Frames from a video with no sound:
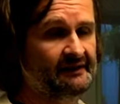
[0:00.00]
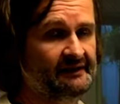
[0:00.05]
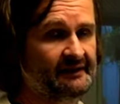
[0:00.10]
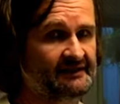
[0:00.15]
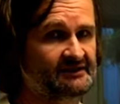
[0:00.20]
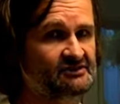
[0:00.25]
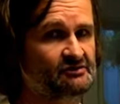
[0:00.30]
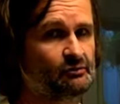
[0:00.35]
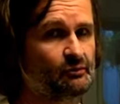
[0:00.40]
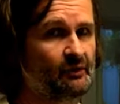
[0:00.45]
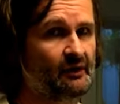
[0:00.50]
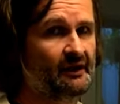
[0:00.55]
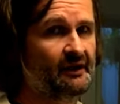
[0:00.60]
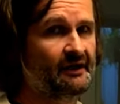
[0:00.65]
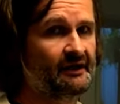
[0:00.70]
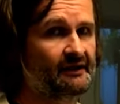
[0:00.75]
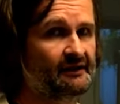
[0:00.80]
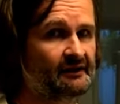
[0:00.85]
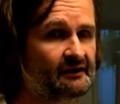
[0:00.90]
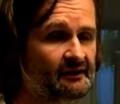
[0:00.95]
that's
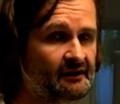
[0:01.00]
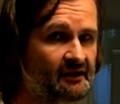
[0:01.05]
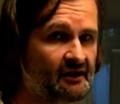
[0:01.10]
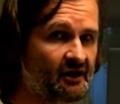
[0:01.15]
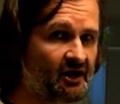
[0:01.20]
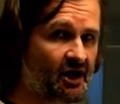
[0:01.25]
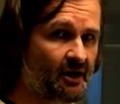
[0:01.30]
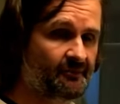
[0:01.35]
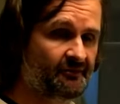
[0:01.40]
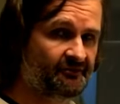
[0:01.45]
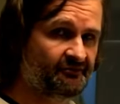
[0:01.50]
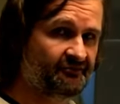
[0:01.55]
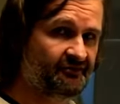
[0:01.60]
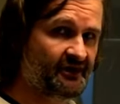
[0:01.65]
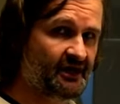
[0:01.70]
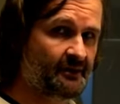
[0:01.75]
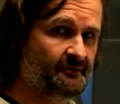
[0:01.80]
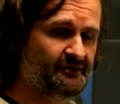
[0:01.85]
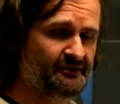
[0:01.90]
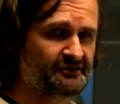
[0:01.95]
why carbon
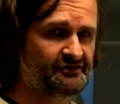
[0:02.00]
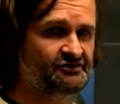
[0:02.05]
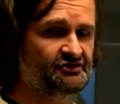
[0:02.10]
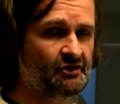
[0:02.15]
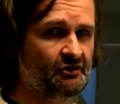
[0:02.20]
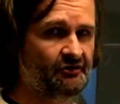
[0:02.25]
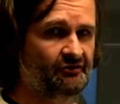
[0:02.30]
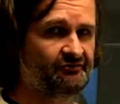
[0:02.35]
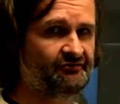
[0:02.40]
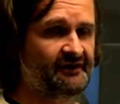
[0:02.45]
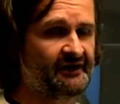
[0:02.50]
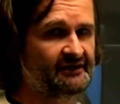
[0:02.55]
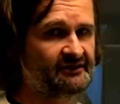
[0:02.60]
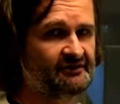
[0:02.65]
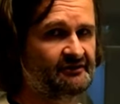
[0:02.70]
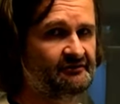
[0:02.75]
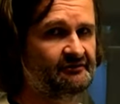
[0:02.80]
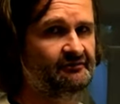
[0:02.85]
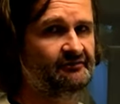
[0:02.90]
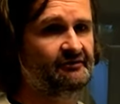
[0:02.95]
fiber is so
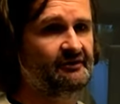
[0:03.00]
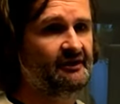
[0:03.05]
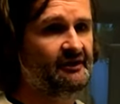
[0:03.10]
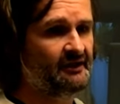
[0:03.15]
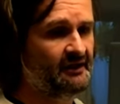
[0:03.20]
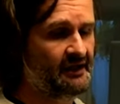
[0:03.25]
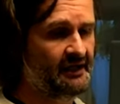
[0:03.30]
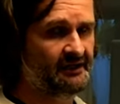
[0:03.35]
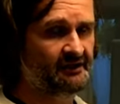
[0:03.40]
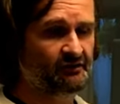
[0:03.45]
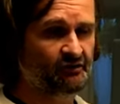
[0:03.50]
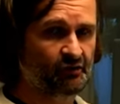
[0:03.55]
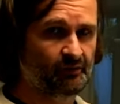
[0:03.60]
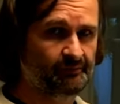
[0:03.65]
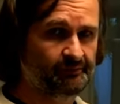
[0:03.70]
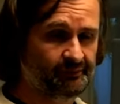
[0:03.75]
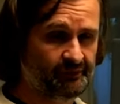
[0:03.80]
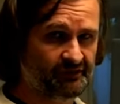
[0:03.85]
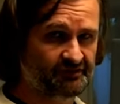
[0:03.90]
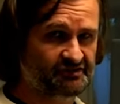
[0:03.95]
effective in a
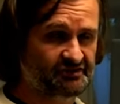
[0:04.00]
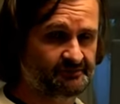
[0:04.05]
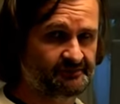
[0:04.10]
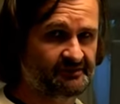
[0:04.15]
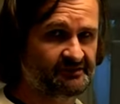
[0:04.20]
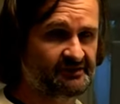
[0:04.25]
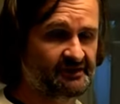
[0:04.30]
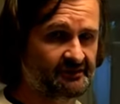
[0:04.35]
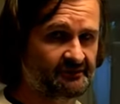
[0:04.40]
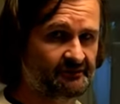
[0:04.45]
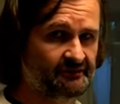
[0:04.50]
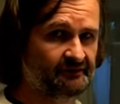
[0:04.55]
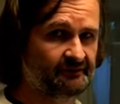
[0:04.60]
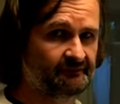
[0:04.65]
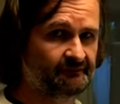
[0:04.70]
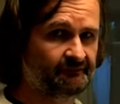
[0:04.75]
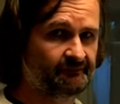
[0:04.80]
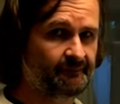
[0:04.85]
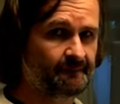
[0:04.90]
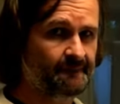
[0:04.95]
composite material.
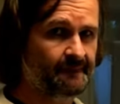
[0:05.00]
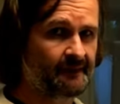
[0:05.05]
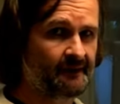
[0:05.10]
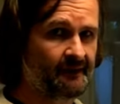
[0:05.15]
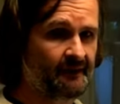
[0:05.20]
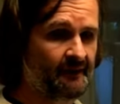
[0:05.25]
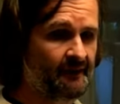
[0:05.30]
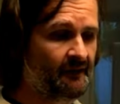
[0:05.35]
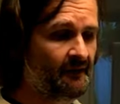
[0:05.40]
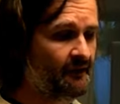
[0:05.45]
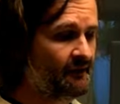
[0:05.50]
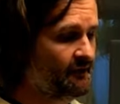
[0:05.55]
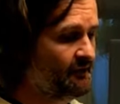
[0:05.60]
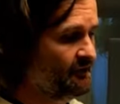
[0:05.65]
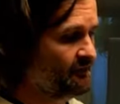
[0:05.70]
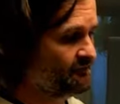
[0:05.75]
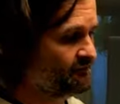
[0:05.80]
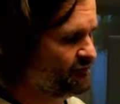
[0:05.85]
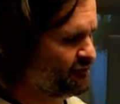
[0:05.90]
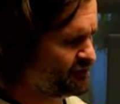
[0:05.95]

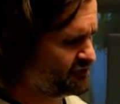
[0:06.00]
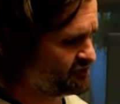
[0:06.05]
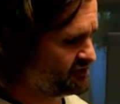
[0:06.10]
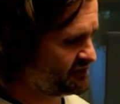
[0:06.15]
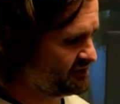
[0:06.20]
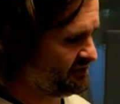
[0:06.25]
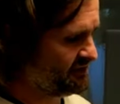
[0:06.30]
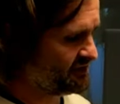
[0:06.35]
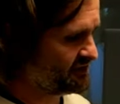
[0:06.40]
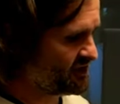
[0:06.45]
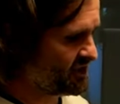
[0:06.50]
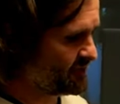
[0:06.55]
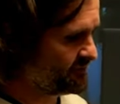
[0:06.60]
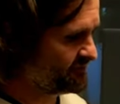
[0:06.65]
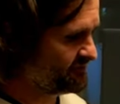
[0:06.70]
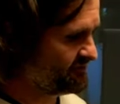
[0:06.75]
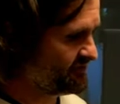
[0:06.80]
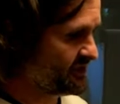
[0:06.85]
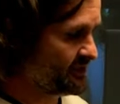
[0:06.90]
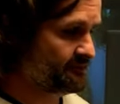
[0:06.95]
Unfortunately,
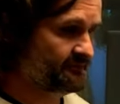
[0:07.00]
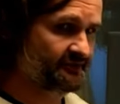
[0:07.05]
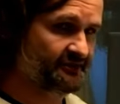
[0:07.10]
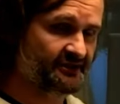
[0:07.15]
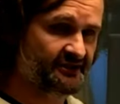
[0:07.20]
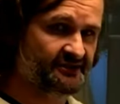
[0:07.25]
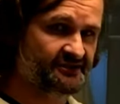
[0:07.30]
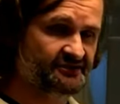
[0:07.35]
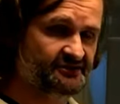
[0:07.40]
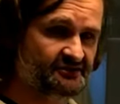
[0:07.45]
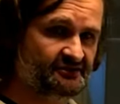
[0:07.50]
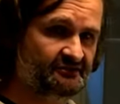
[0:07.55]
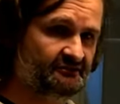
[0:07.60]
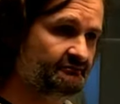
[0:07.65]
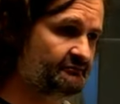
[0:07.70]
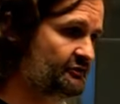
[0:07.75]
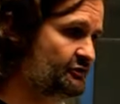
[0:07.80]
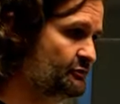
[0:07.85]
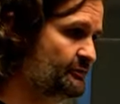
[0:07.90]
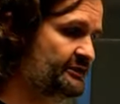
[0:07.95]
carbon fiber is
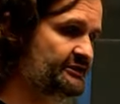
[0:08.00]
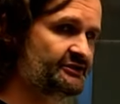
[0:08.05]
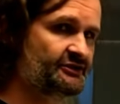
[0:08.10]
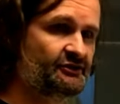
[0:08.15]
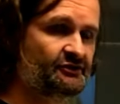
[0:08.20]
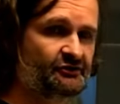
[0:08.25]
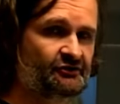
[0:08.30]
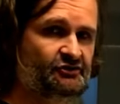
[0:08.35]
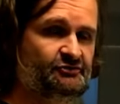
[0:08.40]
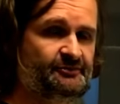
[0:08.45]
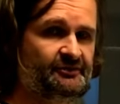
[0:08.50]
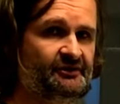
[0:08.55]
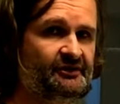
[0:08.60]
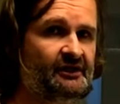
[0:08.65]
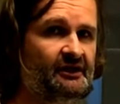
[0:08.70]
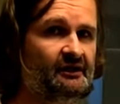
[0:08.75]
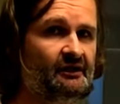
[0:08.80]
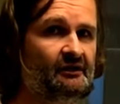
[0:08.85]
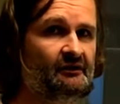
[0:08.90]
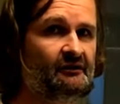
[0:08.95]
20 euros per
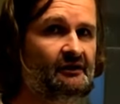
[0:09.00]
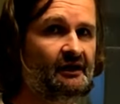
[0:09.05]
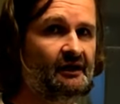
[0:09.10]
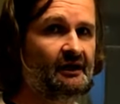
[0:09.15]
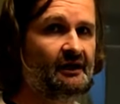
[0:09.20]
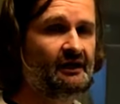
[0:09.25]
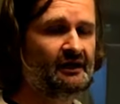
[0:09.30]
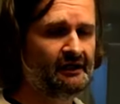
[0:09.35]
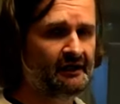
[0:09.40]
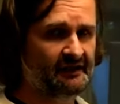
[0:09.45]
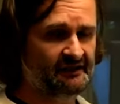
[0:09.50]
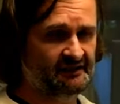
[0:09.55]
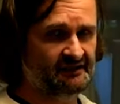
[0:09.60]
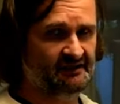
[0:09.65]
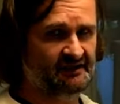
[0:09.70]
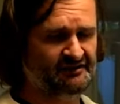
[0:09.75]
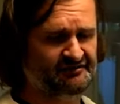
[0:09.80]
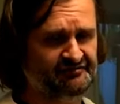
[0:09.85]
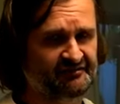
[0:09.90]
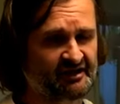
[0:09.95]
kilo and
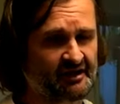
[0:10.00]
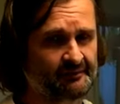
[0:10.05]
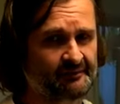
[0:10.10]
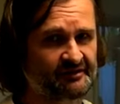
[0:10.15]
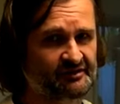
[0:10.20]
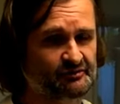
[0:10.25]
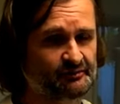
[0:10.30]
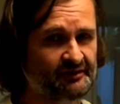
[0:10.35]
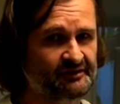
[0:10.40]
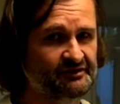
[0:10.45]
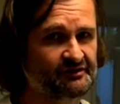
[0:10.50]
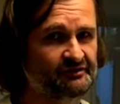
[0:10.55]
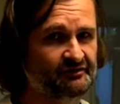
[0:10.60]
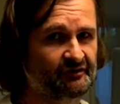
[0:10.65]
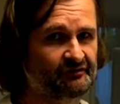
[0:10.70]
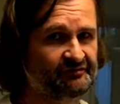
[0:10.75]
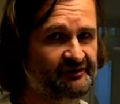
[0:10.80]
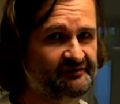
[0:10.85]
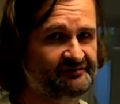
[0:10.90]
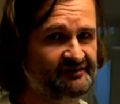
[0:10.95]
glass fiber is
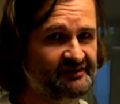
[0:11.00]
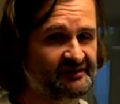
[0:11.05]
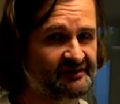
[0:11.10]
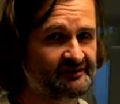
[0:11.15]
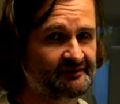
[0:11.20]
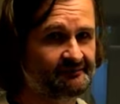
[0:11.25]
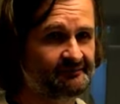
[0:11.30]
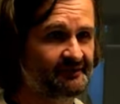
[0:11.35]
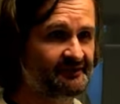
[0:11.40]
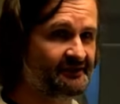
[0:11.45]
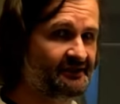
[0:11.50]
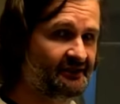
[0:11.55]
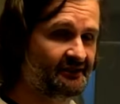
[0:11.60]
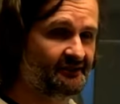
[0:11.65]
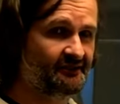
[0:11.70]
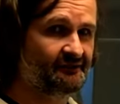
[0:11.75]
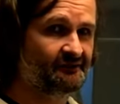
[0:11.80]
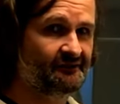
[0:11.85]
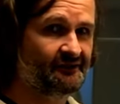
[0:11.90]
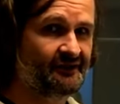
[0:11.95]
€1.50 per
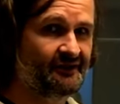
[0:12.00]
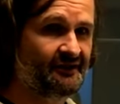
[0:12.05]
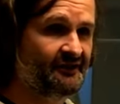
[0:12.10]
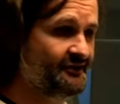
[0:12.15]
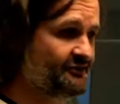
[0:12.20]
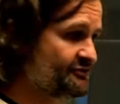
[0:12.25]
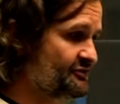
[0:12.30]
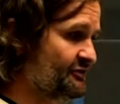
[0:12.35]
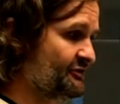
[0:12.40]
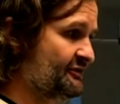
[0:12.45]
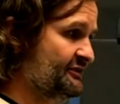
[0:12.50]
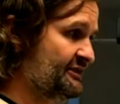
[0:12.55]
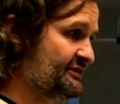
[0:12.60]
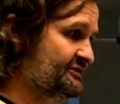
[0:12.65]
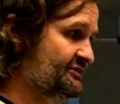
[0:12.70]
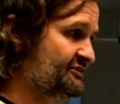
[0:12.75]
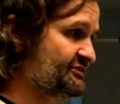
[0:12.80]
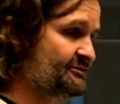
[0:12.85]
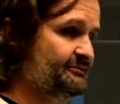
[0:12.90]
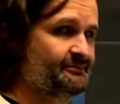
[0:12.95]
kilo. So
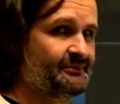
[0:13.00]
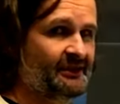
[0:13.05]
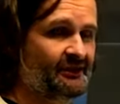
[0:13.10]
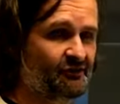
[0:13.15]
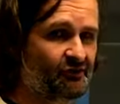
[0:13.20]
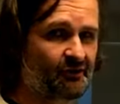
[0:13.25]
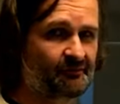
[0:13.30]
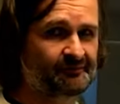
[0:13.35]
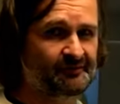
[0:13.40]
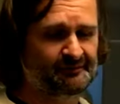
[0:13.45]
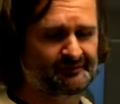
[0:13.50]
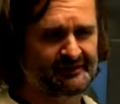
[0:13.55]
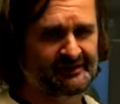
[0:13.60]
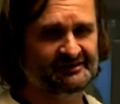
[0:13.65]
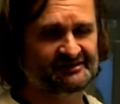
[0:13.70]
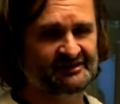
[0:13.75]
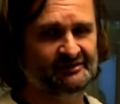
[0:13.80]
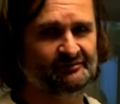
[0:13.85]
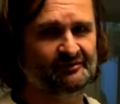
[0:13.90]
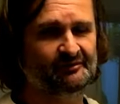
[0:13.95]
this is a big
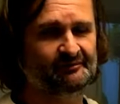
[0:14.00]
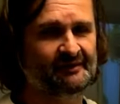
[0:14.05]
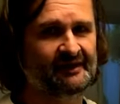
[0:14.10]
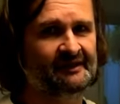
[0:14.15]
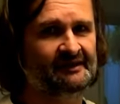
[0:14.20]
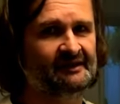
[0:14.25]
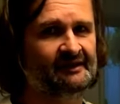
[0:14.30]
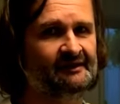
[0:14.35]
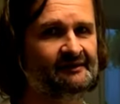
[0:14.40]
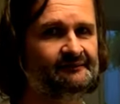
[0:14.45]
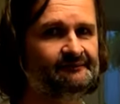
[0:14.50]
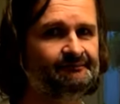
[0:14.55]
compromise that we're making.